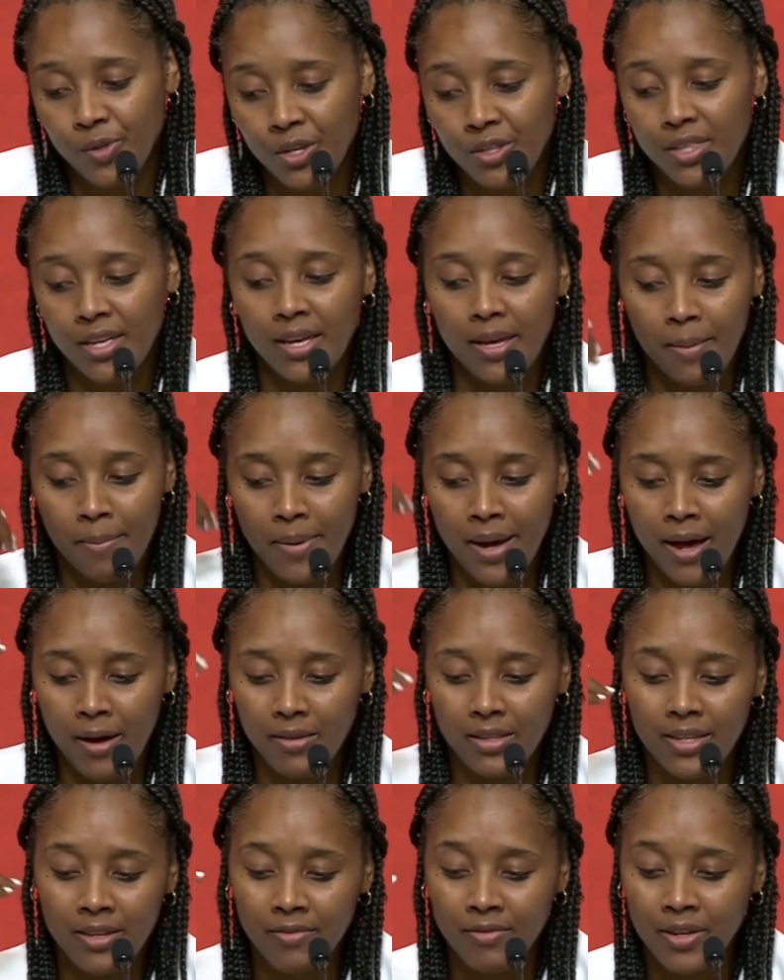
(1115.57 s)
You think
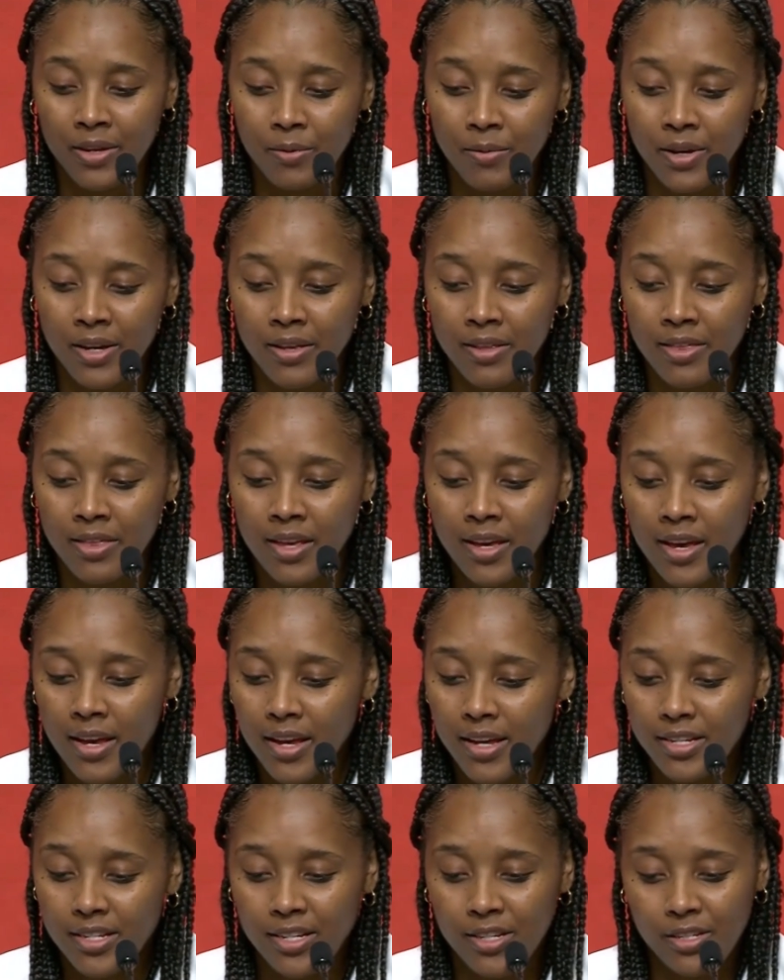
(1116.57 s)
about living with
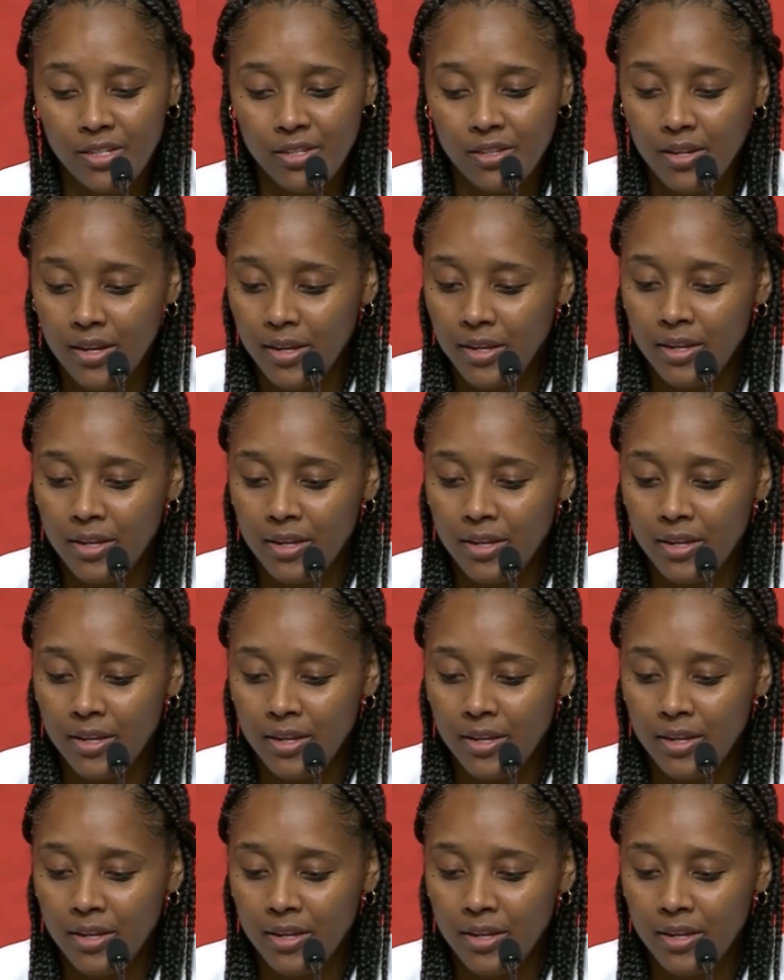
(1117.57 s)
just,